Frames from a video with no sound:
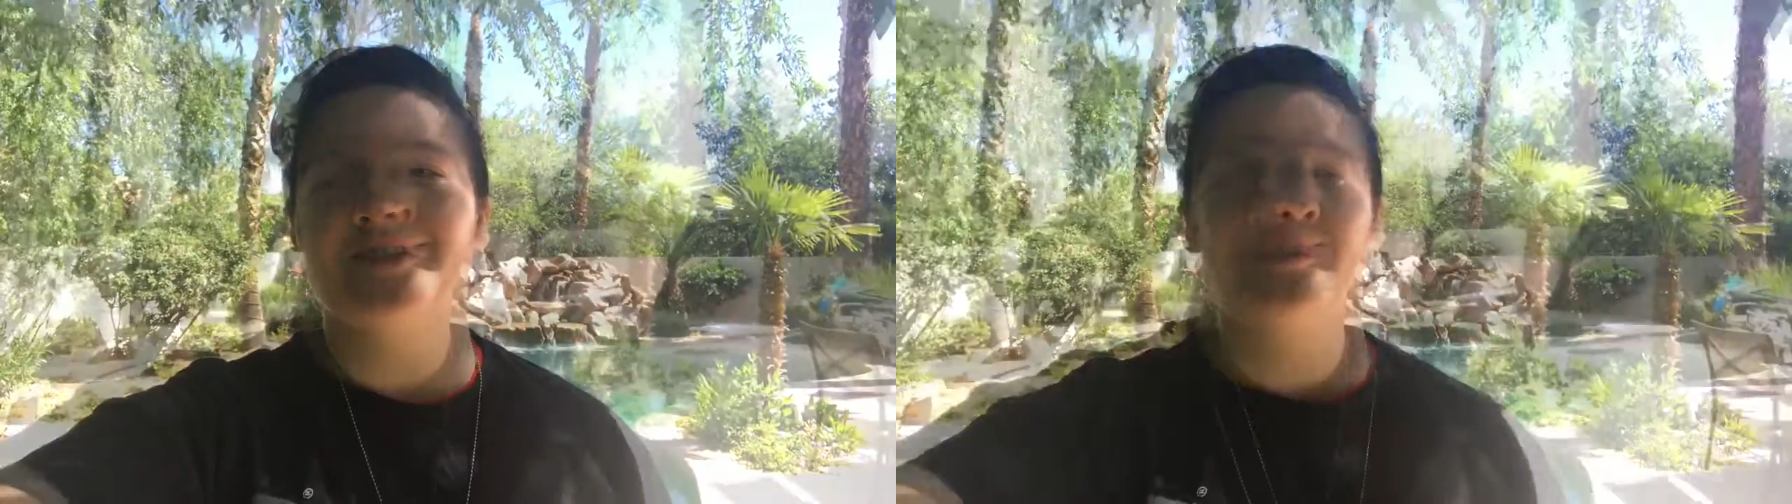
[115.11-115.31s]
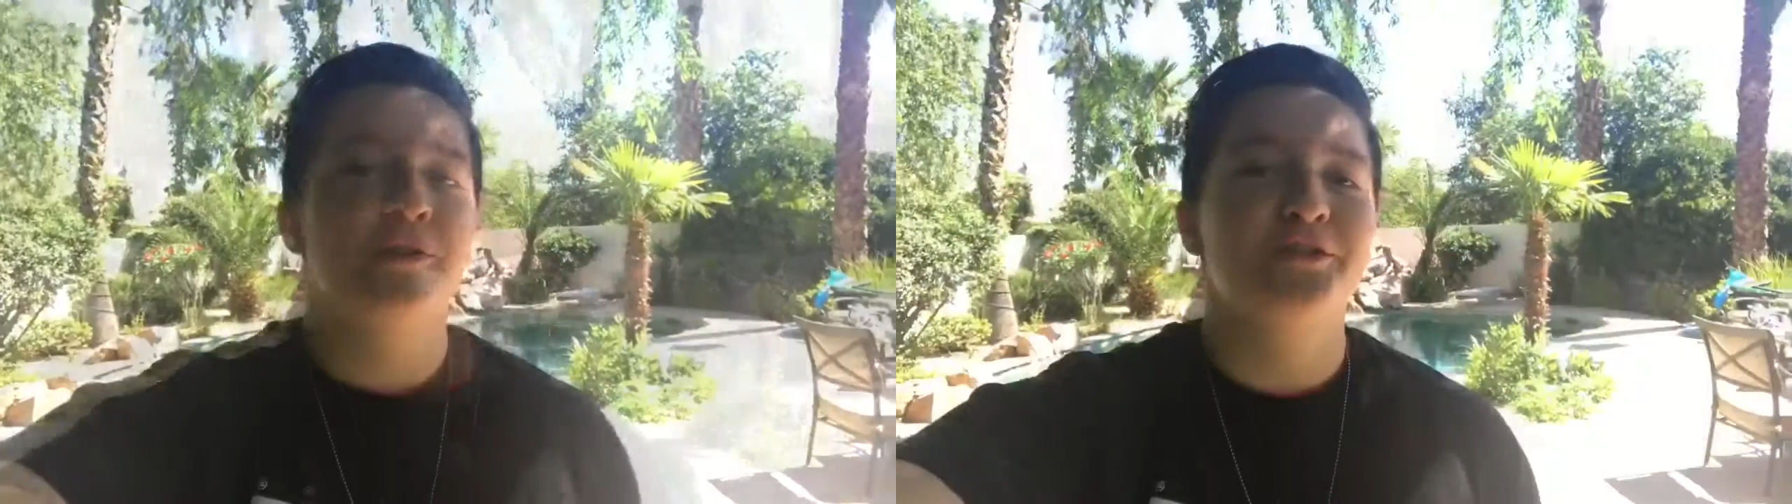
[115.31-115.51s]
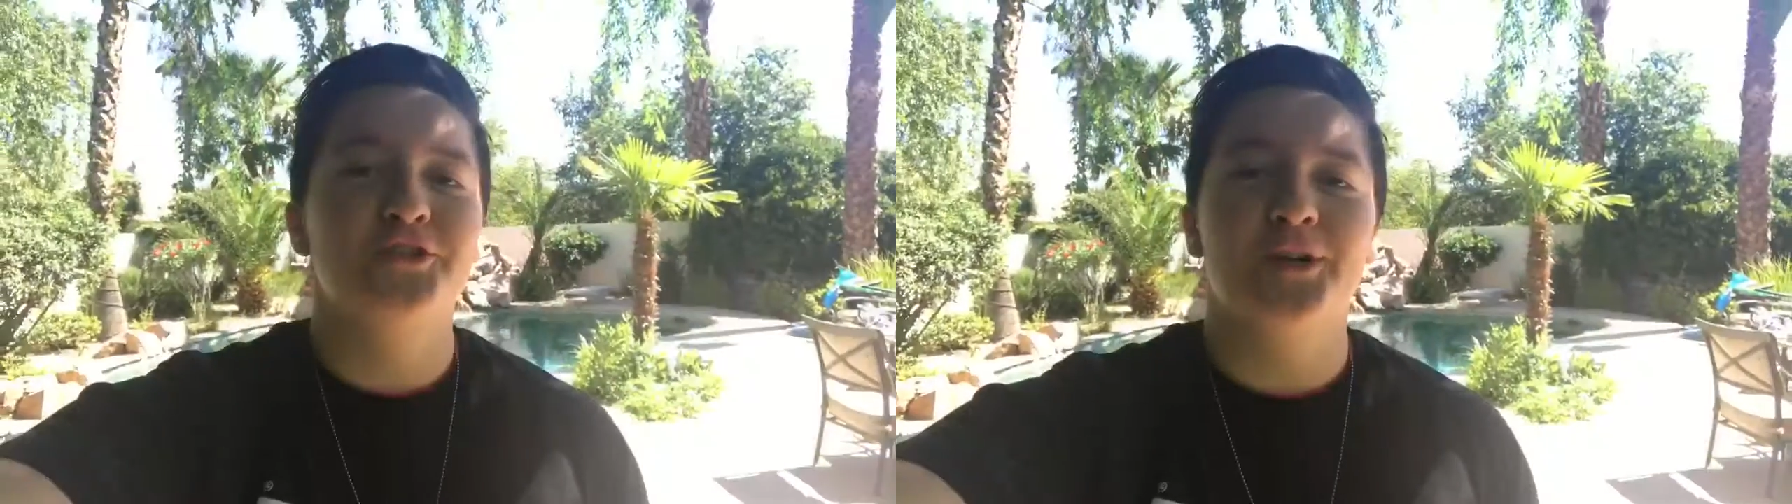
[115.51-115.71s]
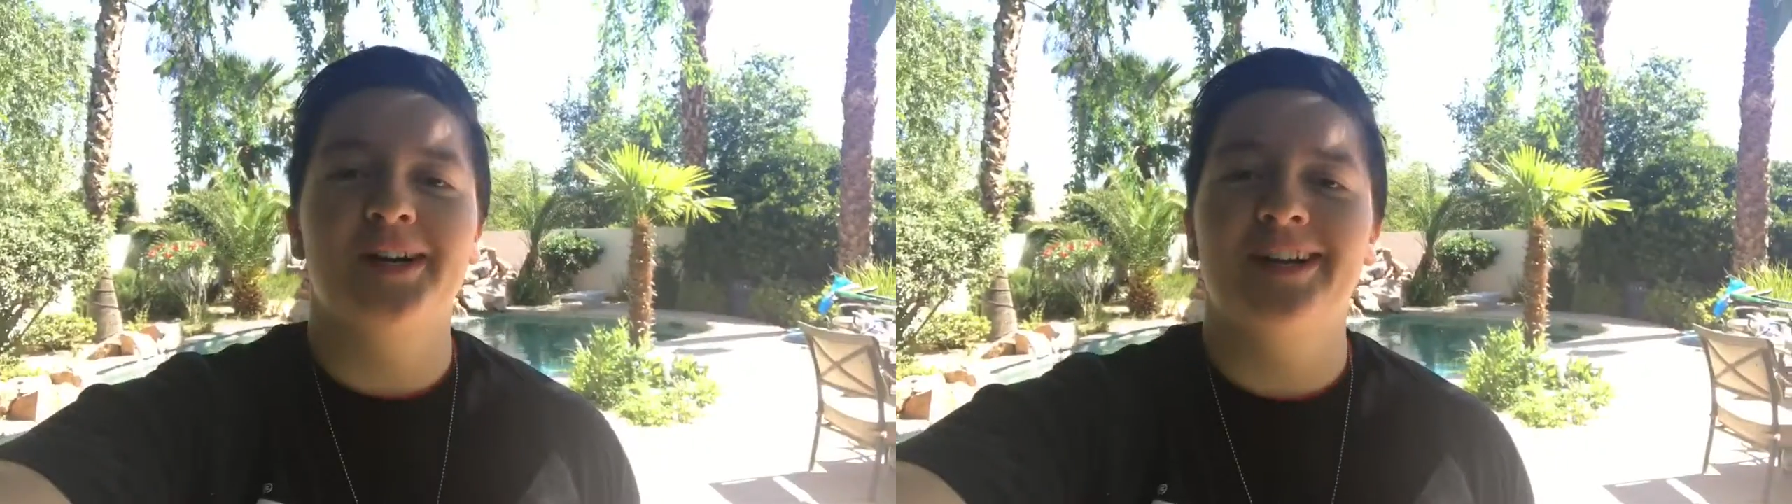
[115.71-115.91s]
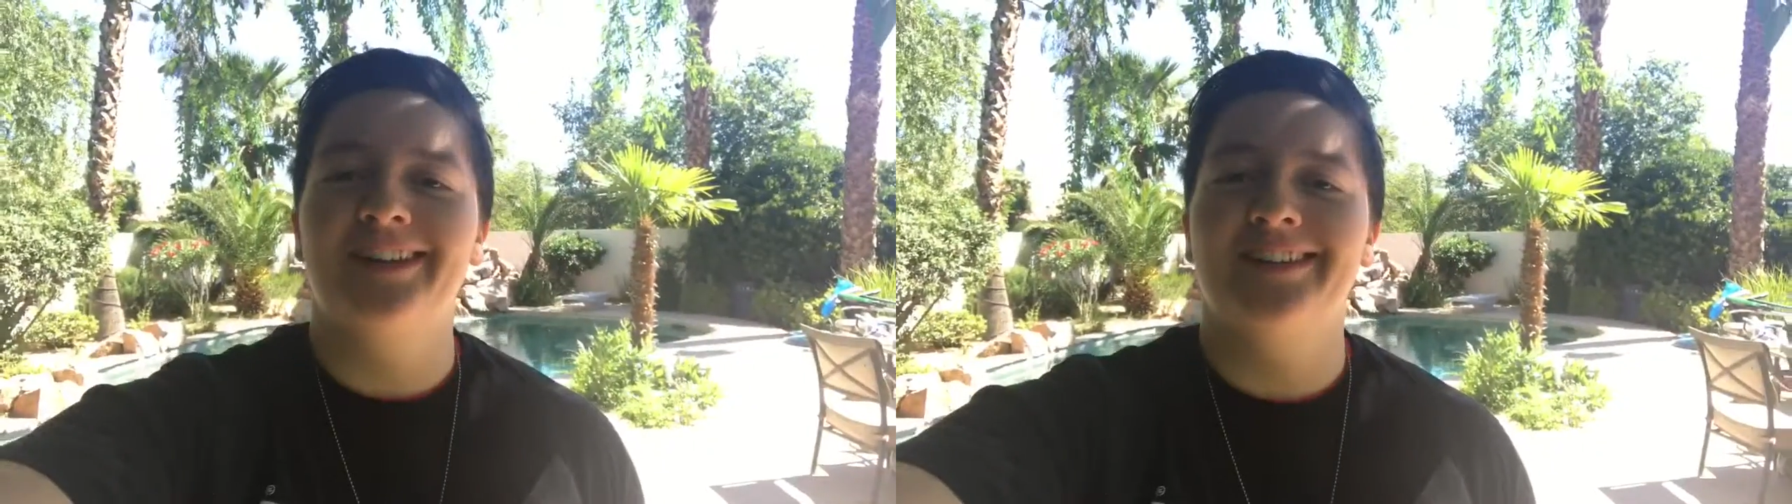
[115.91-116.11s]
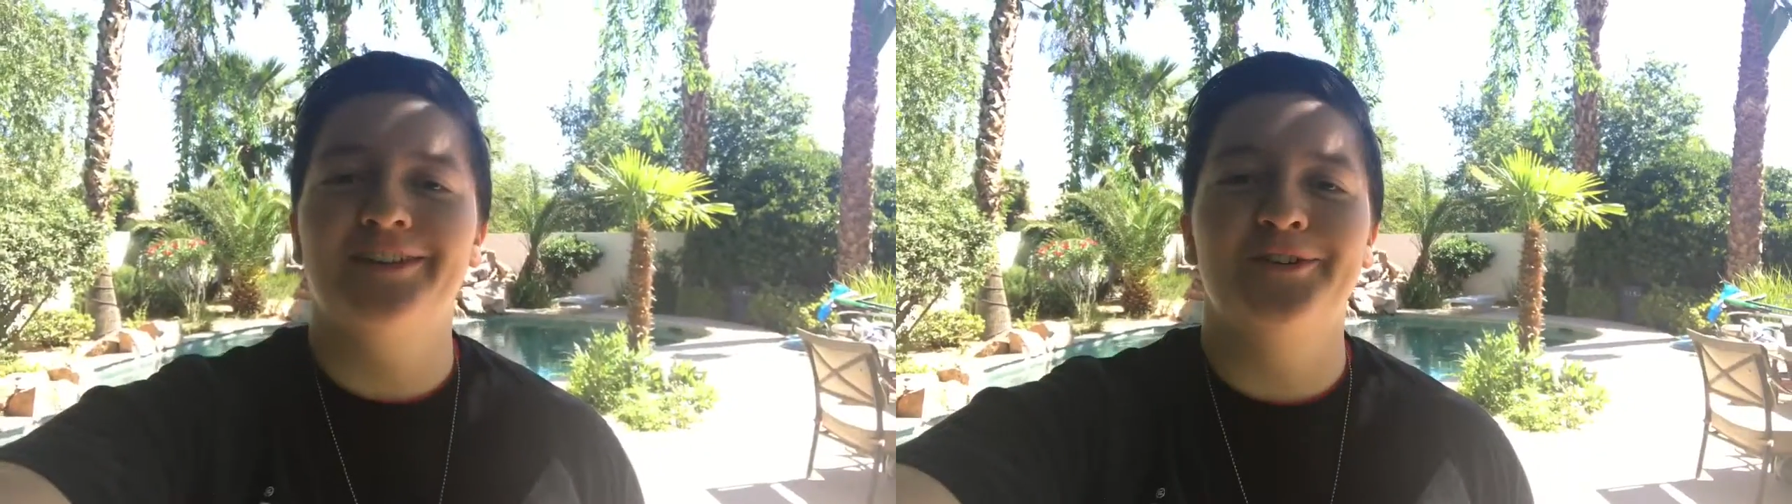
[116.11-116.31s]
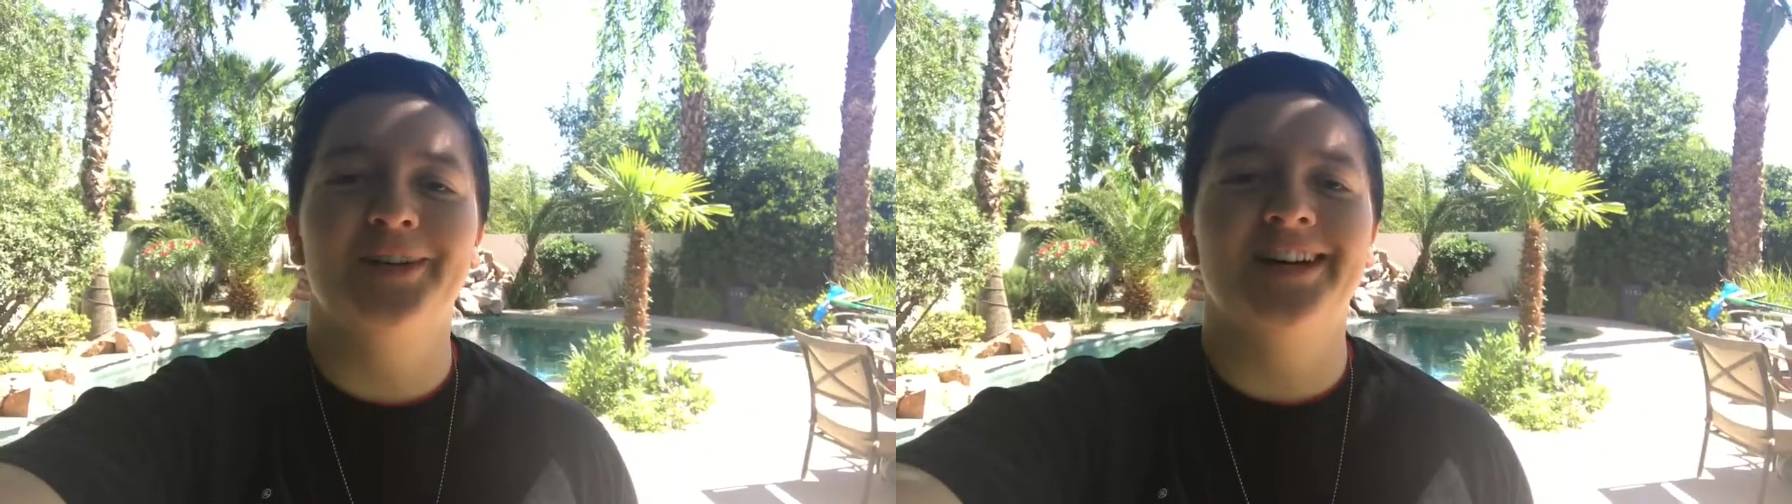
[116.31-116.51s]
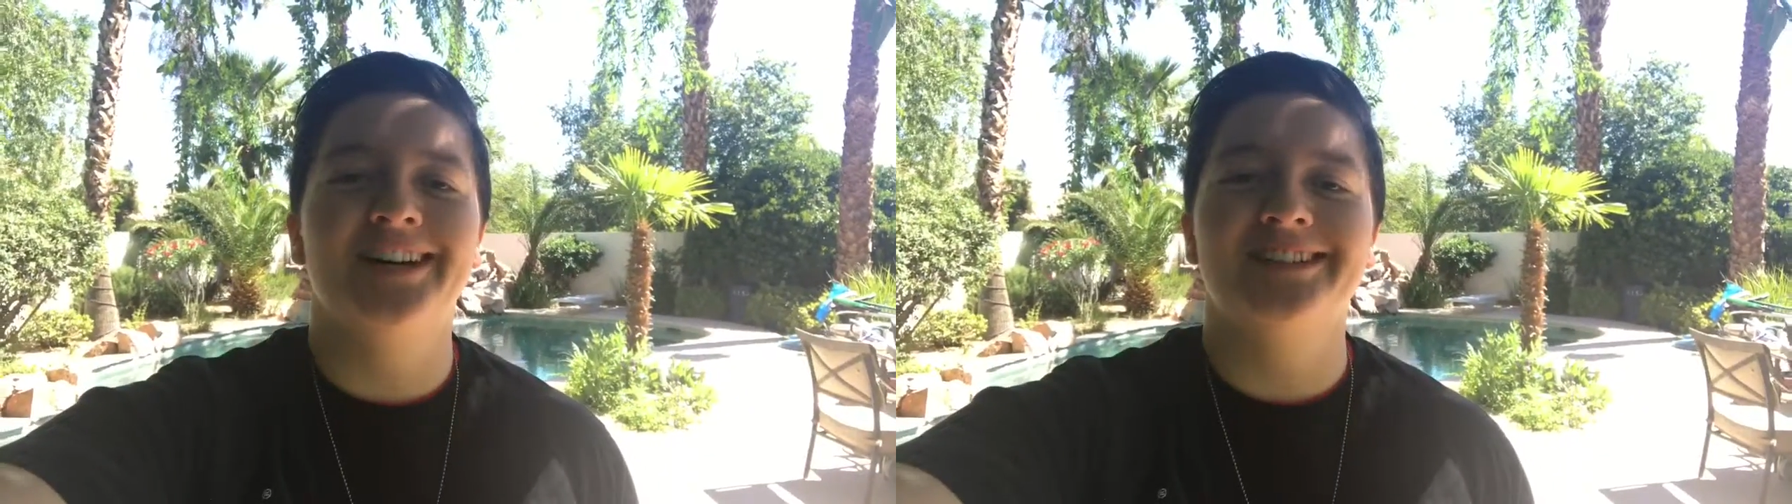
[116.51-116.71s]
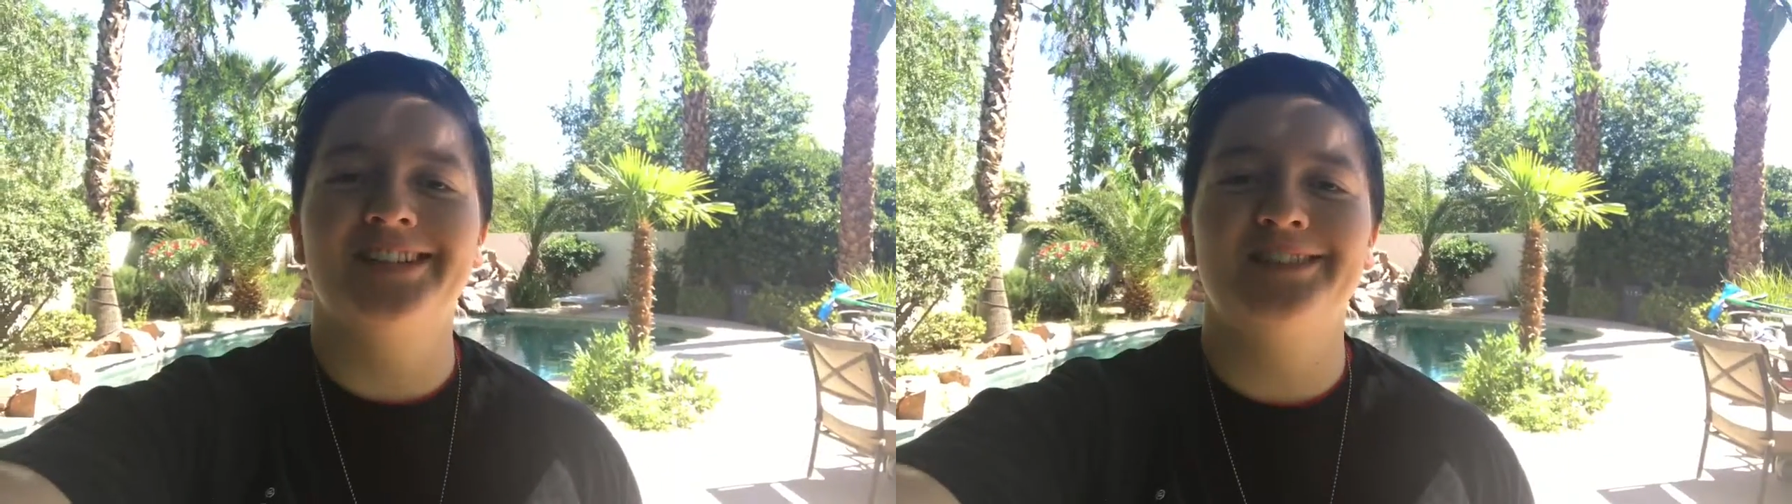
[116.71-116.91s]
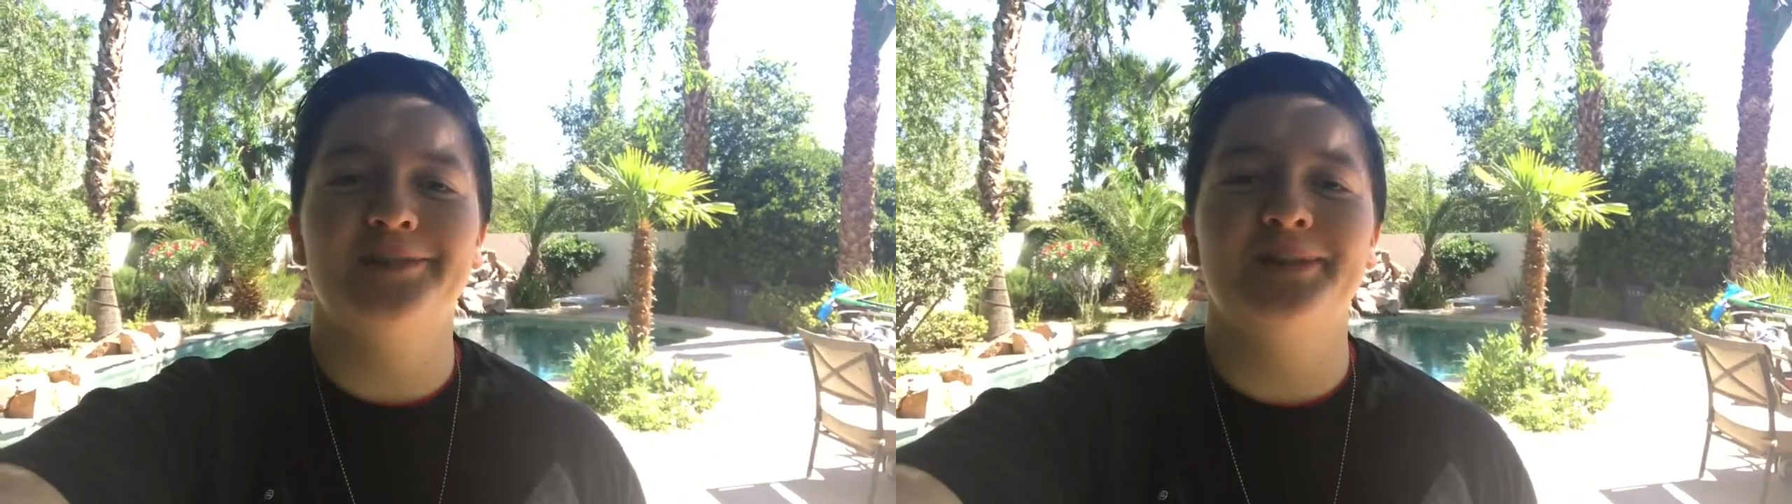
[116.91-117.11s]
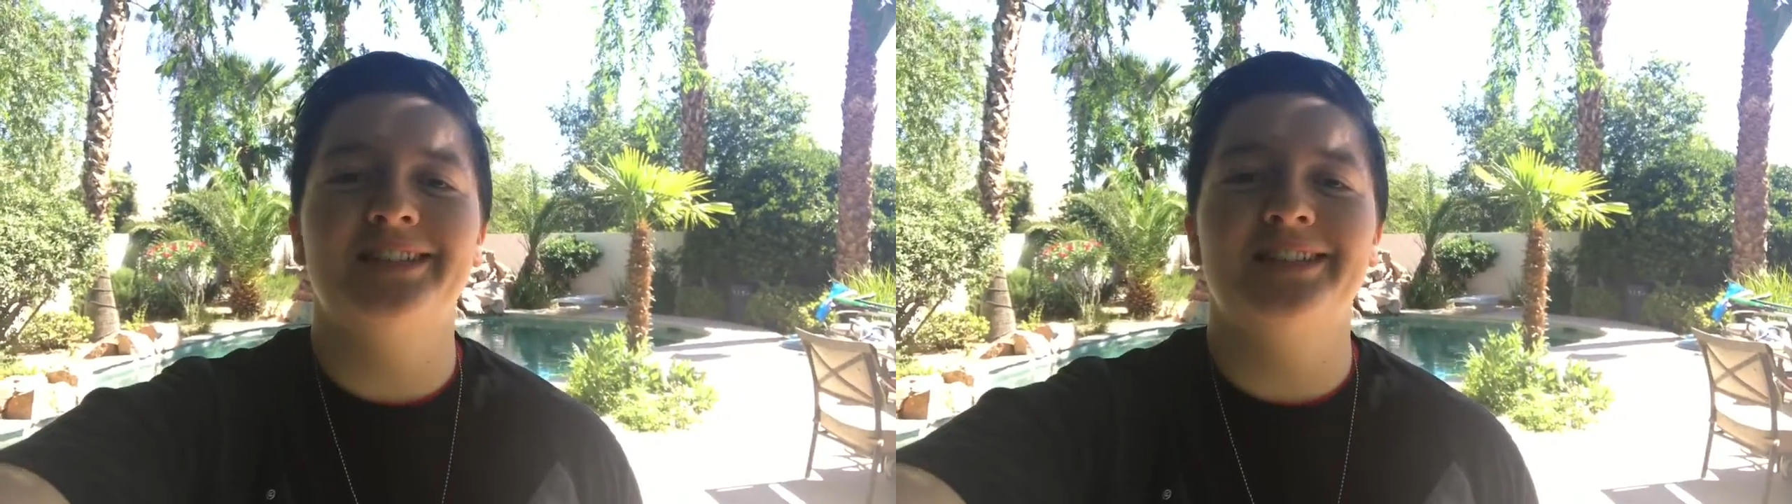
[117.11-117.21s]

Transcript: Hope you enjoy the new TC